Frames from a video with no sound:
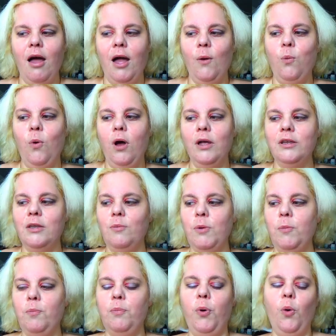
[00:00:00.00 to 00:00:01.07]
I want to
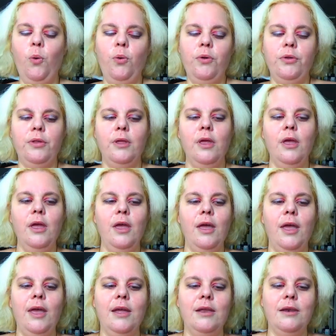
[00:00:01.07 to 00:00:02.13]
be bold
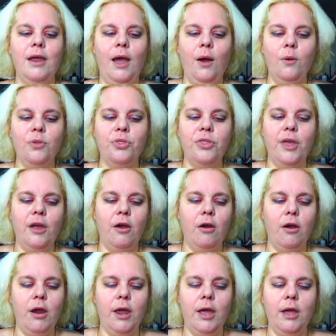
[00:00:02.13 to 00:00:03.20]
and out
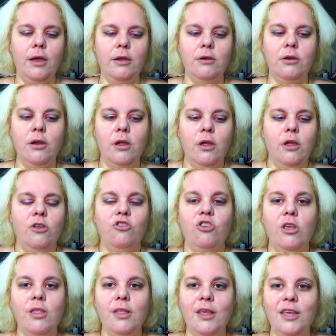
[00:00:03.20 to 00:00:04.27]
there and
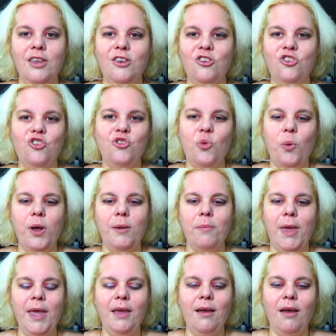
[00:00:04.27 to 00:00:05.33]
just enjoy
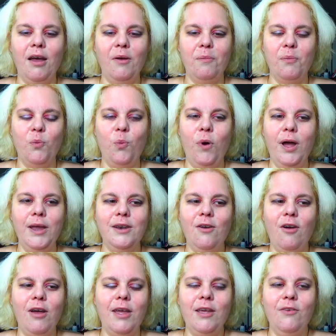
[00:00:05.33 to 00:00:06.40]
makeup. Why
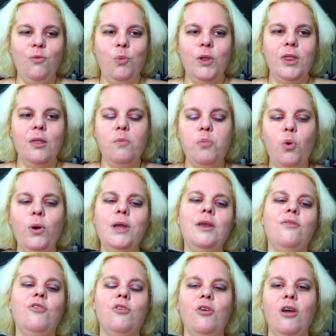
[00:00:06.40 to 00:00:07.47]
not? If what's the
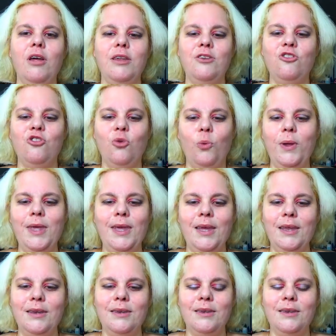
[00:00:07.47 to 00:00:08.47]
point if you're not enjoying it?